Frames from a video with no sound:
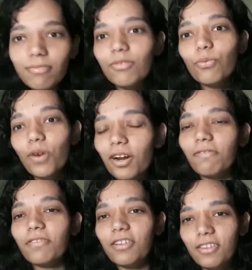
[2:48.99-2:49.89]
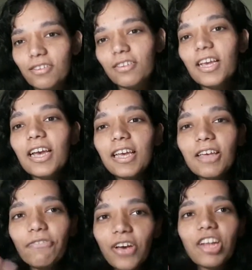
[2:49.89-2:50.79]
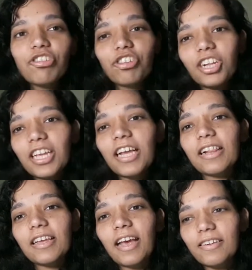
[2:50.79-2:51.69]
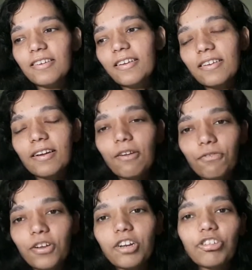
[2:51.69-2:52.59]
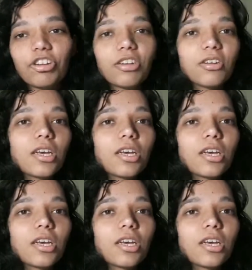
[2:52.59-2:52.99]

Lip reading: Whatever. Eventually I'll get to it and I'll finish it.